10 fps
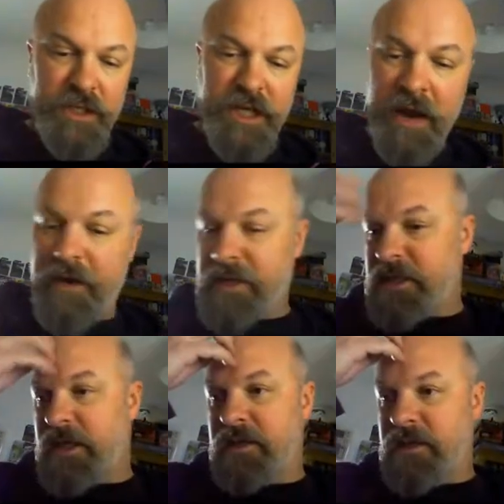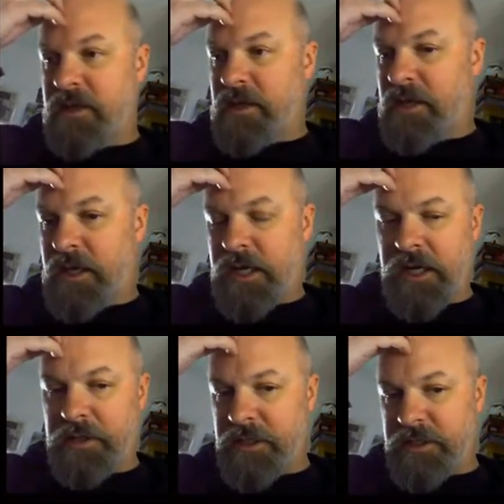character,
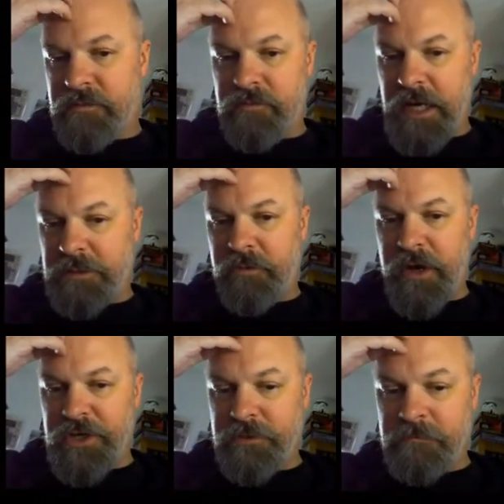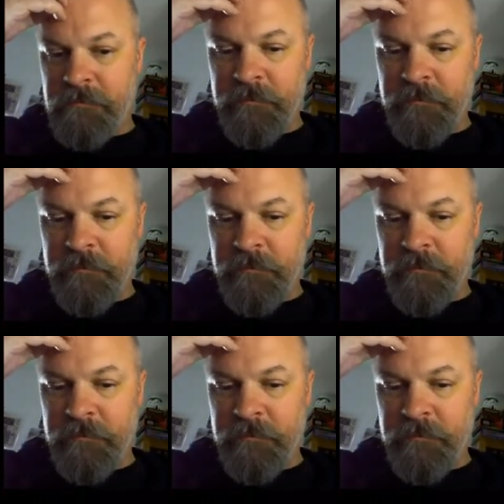uh, did some exploration.